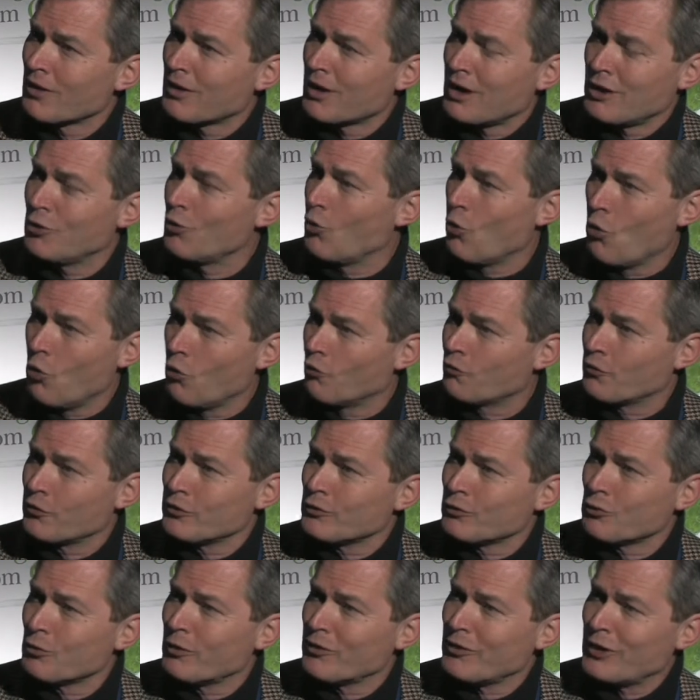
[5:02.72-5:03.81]
And the
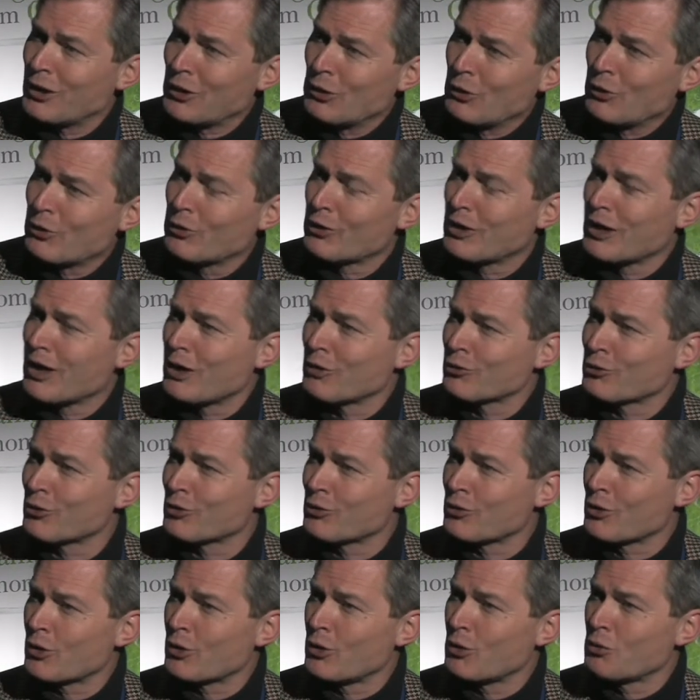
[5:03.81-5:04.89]
orphans, when they learn how to
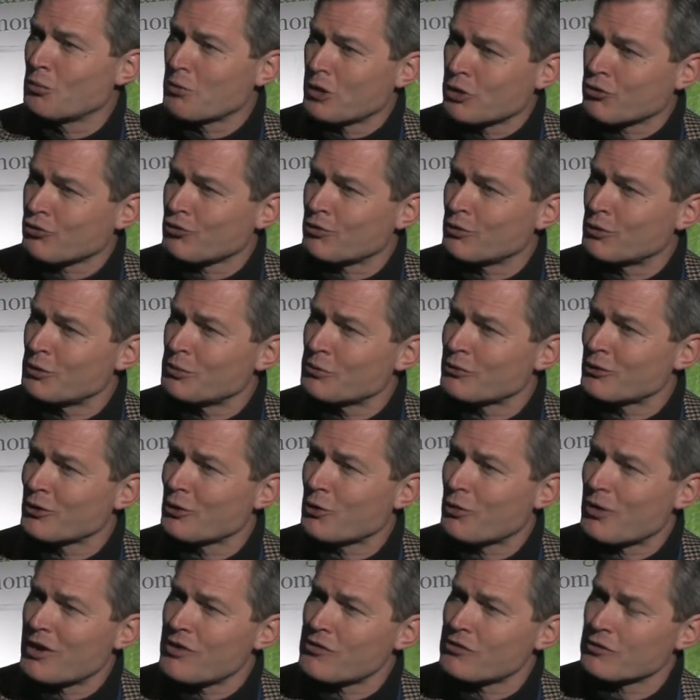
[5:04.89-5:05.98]
grow mushrooms on
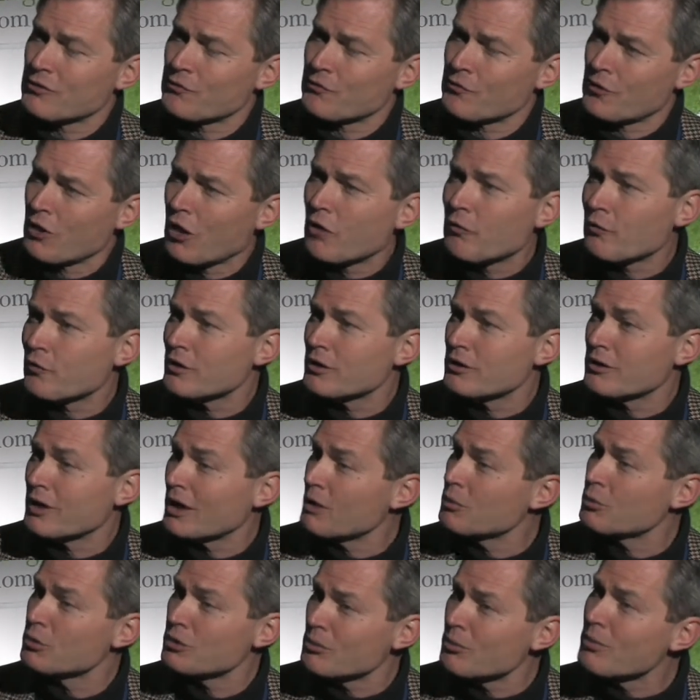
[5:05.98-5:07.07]
the waste of coffee,
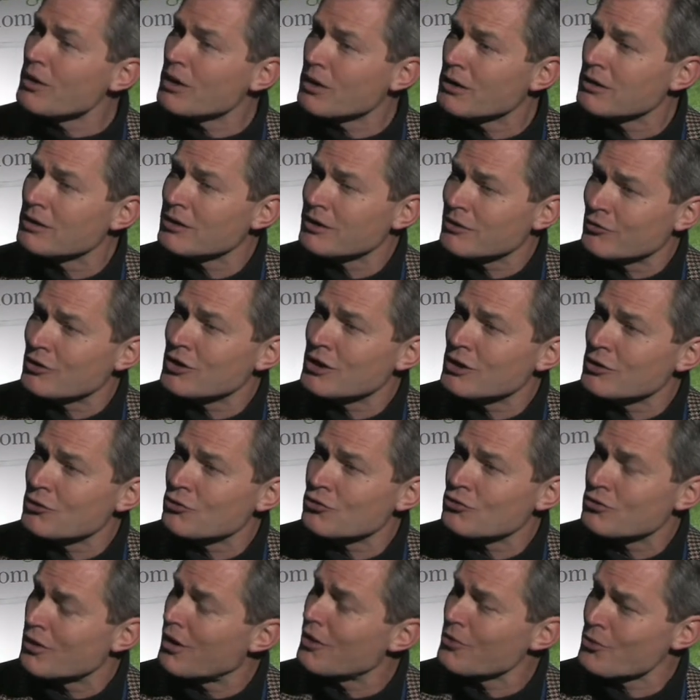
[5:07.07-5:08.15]
they will immediately
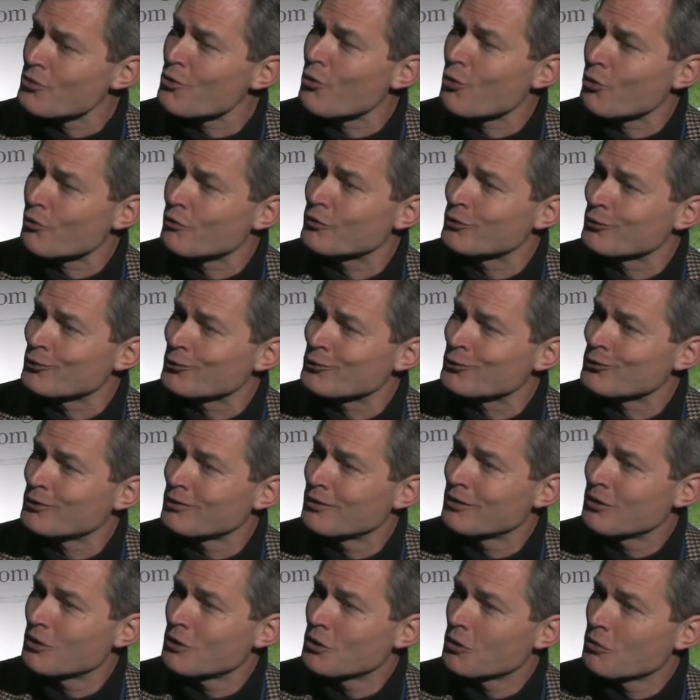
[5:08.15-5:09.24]
teach other orphans.
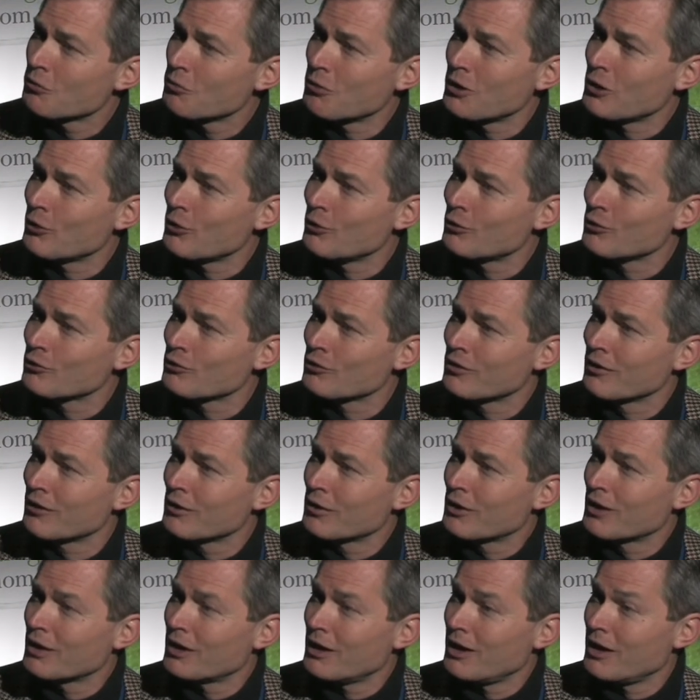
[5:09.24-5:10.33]
Because
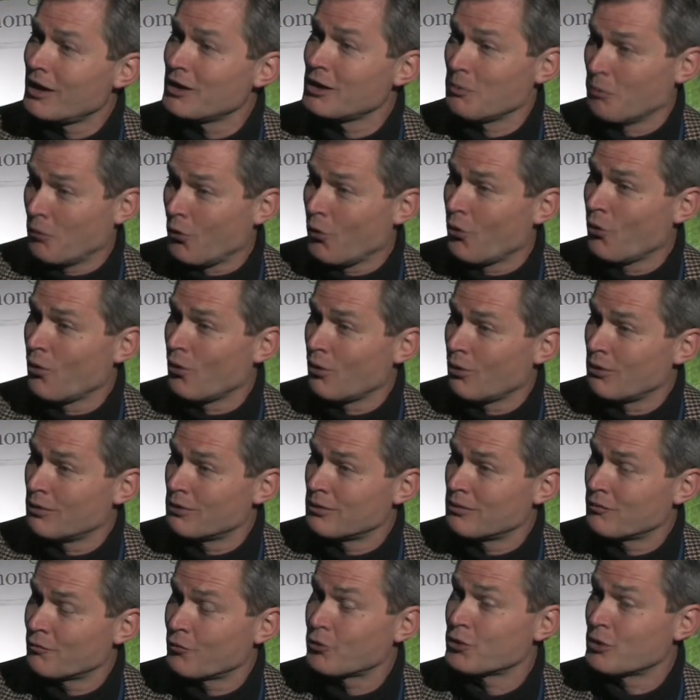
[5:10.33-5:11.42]

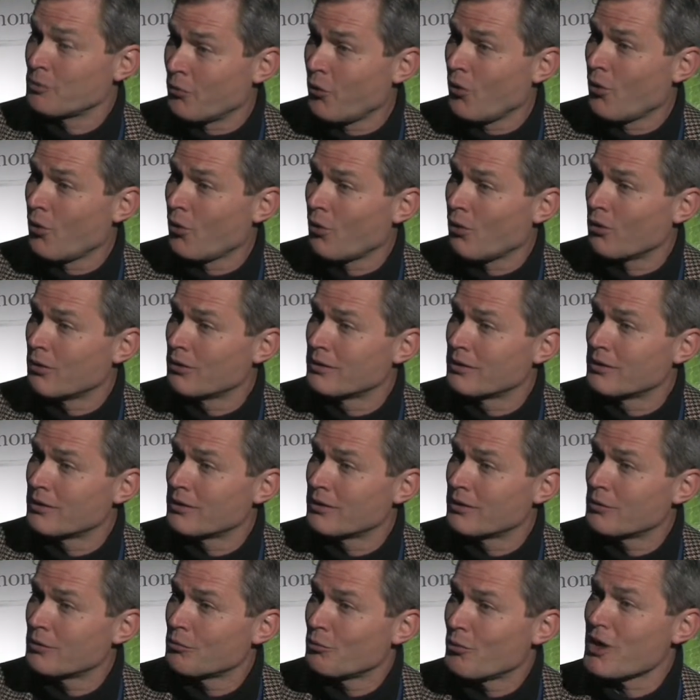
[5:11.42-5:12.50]
for the poor,
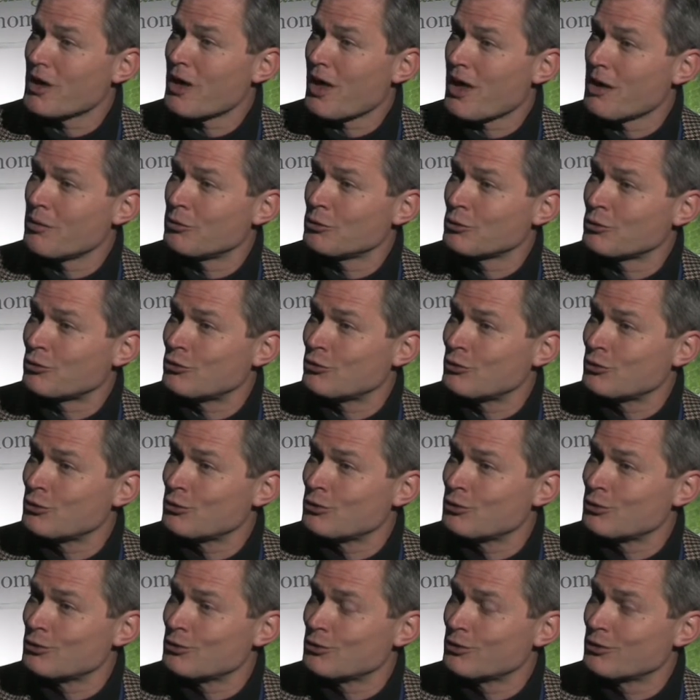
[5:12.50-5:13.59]
being able
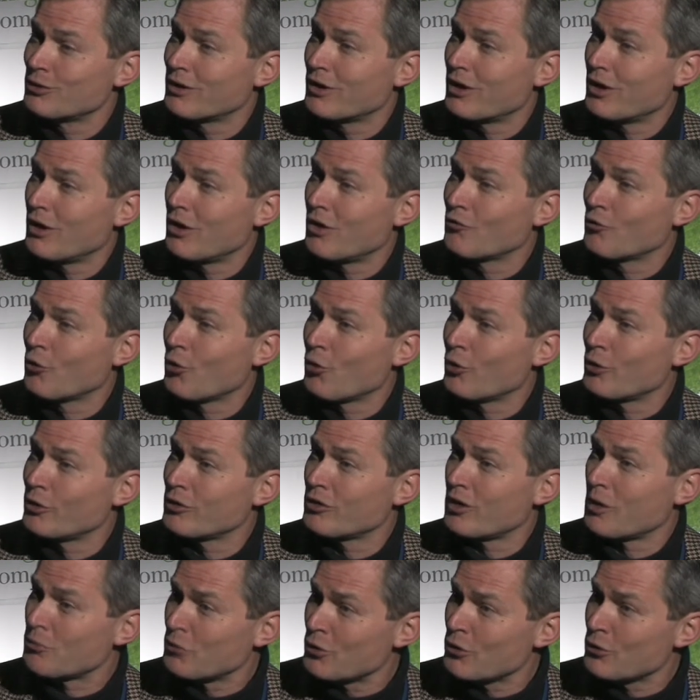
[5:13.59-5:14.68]
to
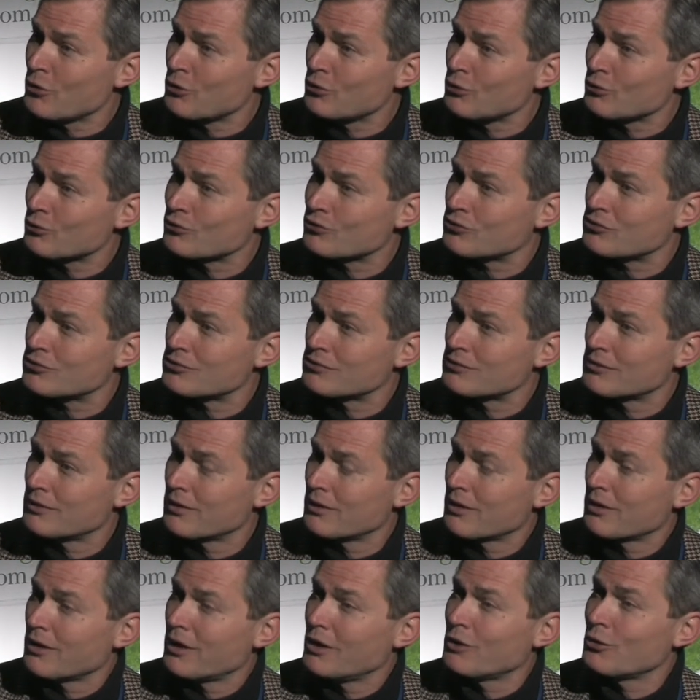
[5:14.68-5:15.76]
avoid abuse
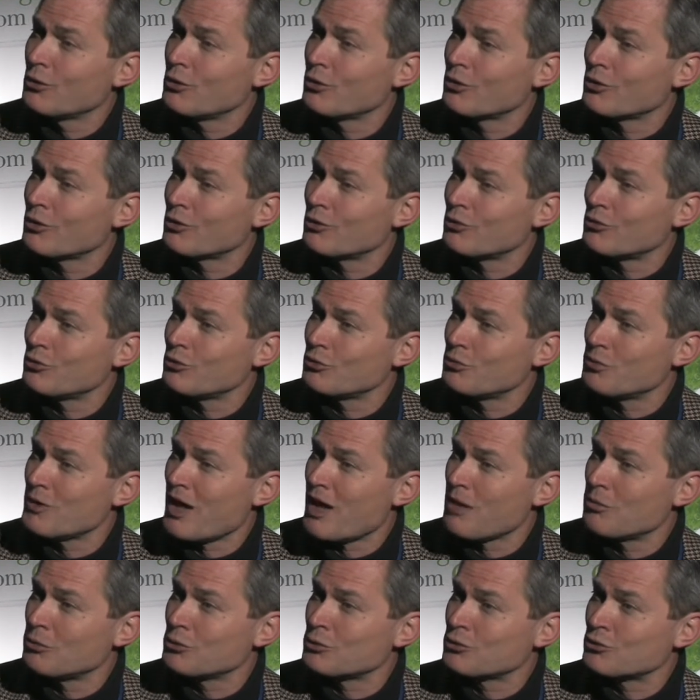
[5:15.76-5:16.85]
in order to be
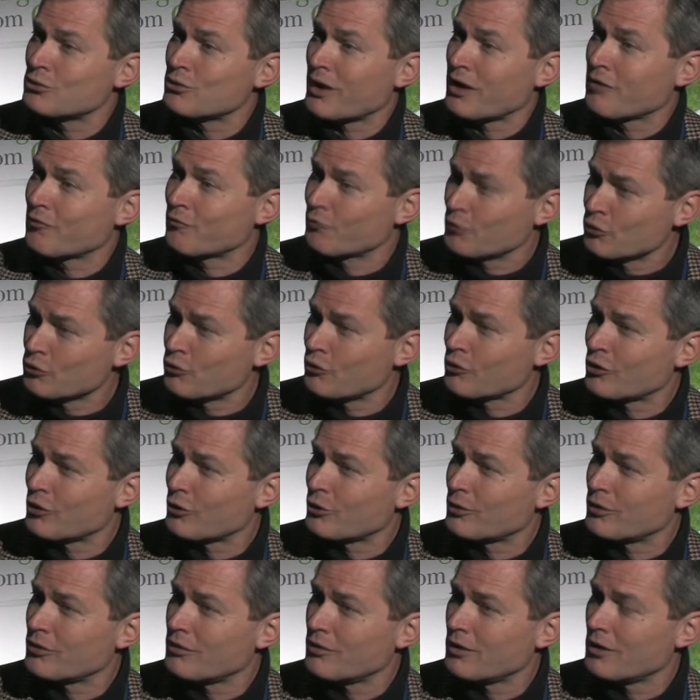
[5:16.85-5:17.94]
able to have food
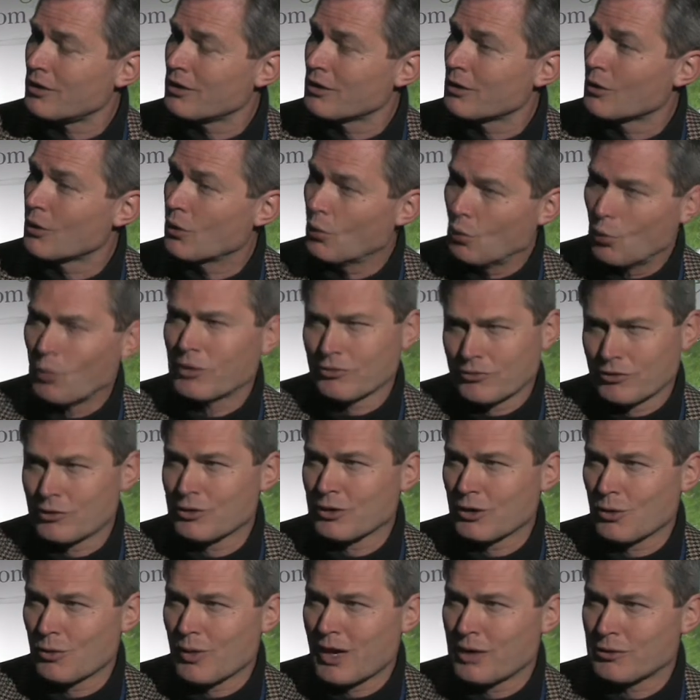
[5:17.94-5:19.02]
security, once you
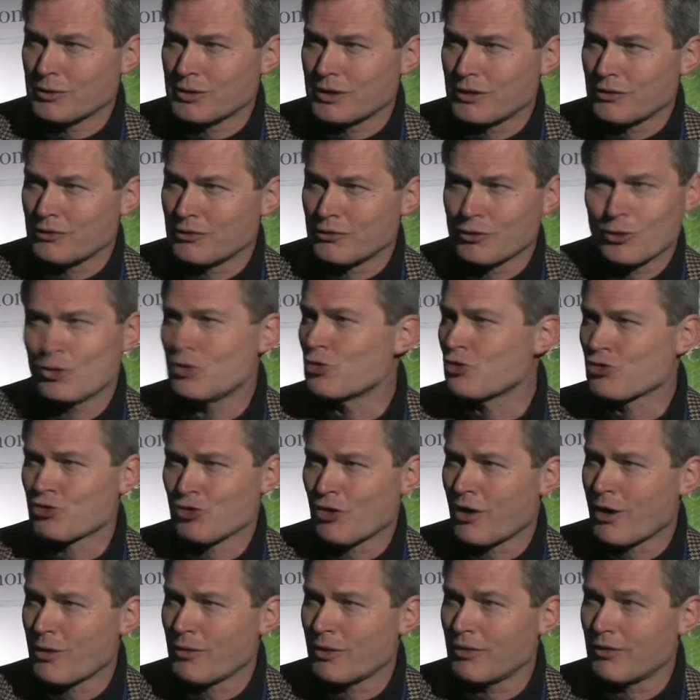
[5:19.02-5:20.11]
know how it is, you
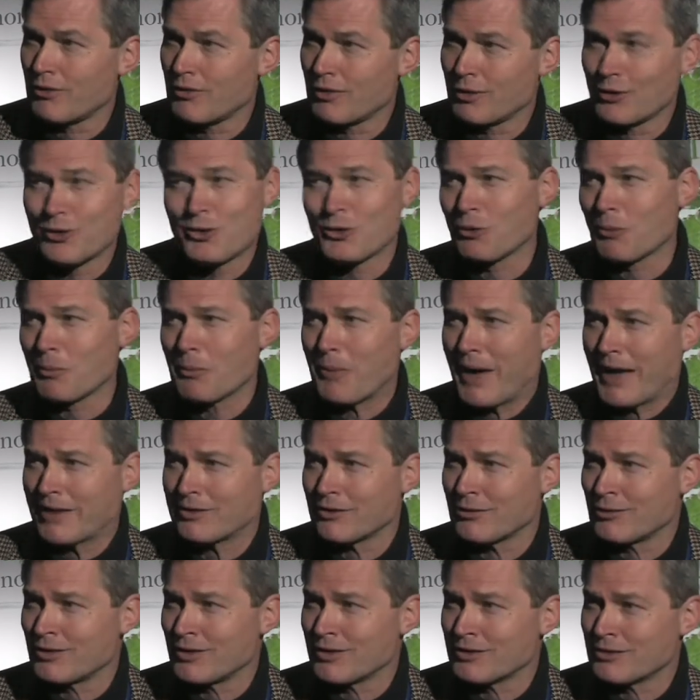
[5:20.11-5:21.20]
share it. You don't
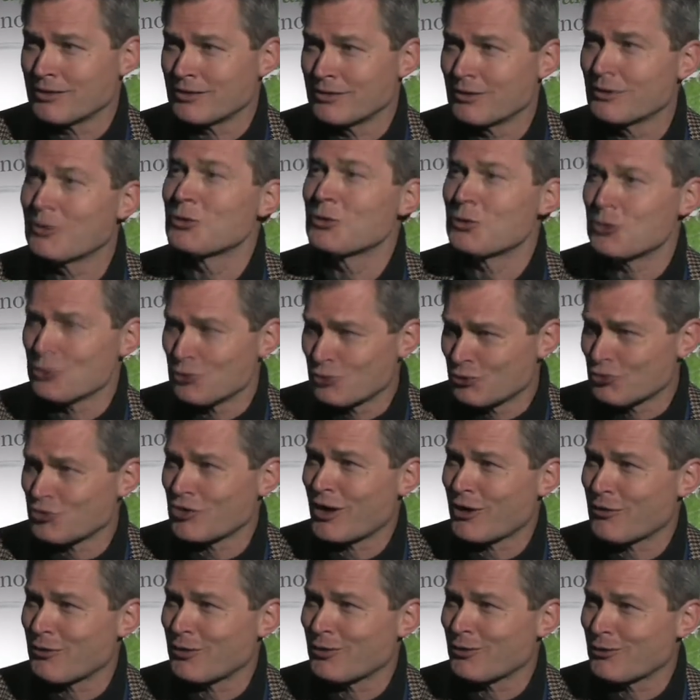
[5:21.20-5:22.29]
patent it. You
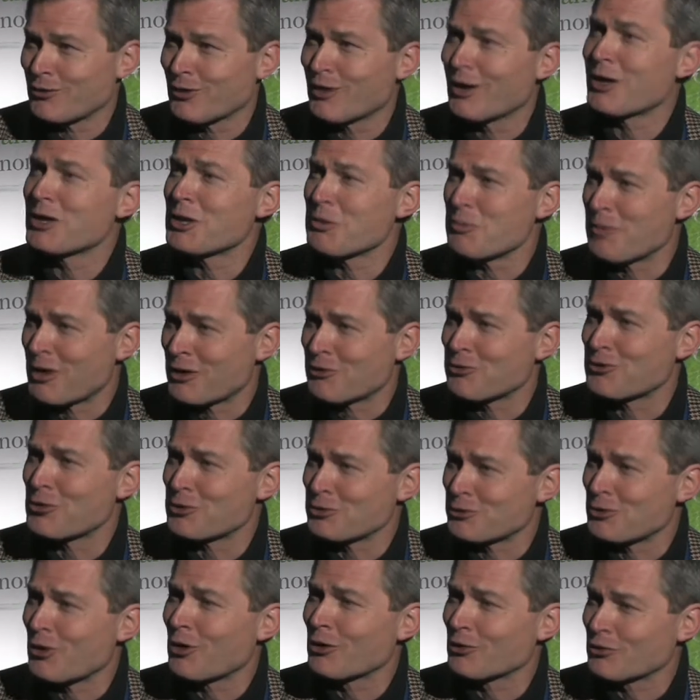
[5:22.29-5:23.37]
share it, and you make
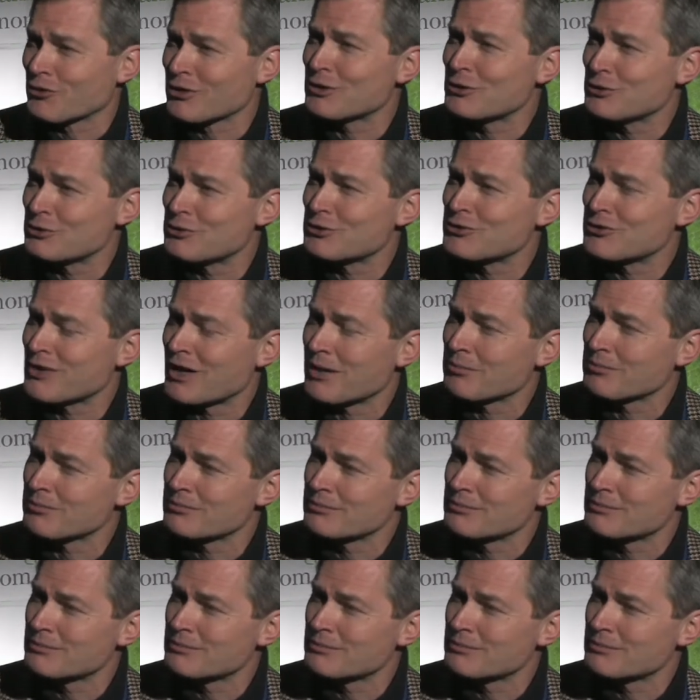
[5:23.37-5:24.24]
certain others can do the same.